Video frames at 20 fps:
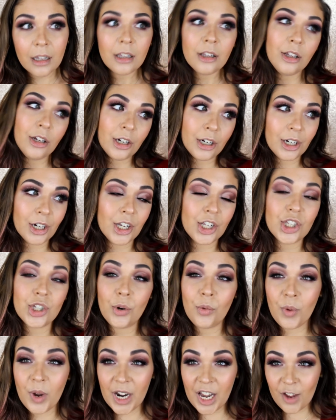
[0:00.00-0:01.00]
look good.
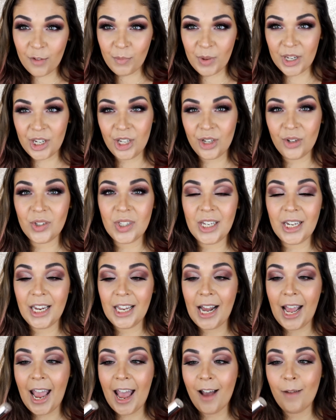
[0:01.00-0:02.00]
So when I've been using
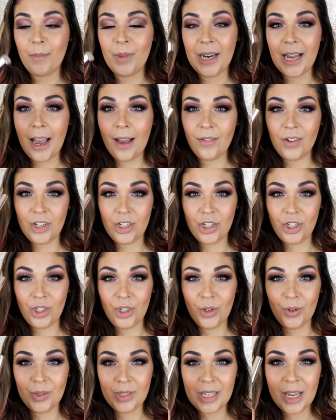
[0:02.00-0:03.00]
it, I have been having to
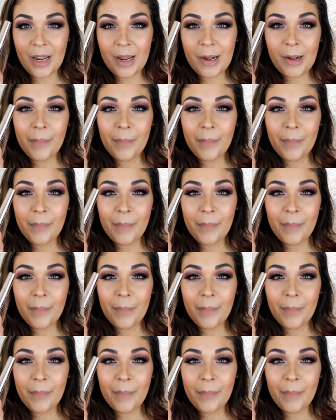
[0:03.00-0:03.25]
use